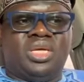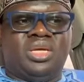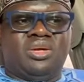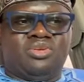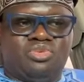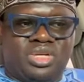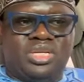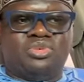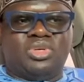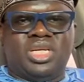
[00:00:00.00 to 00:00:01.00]

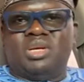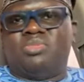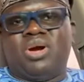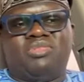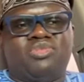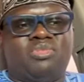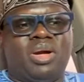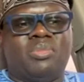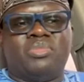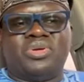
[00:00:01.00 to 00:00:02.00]
Really, really a powerful
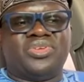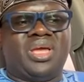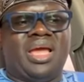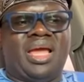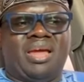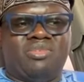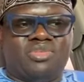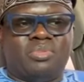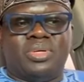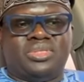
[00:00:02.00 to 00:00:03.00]
man, bringing
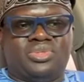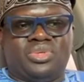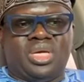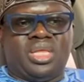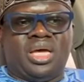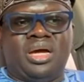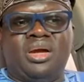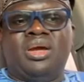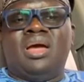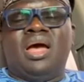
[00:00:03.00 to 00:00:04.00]
everybody together.
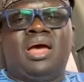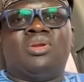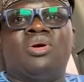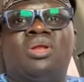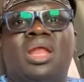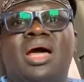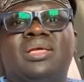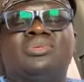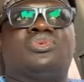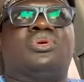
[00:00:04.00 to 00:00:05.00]
And all
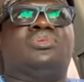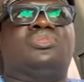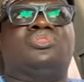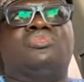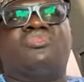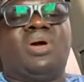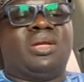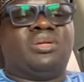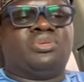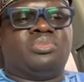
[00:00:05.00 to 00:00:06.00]
lies on his
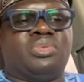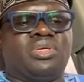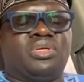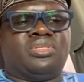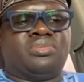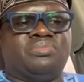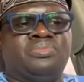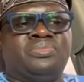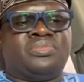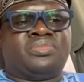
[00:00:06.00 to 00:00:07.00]
refinery, because
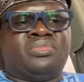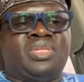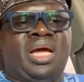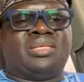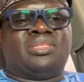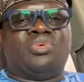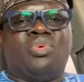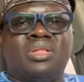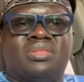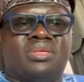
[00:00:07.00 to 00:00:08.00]
that's the
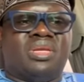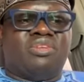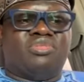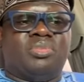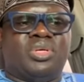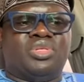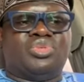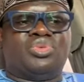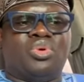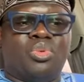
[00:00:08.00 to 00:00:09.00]
one thing everybody
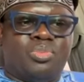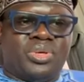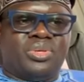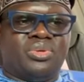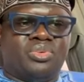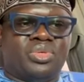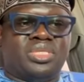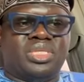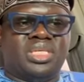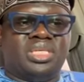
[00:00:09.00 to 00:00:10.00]
is hoping will
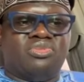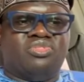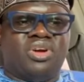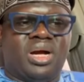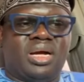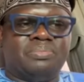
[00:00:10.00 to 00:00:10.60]
deliver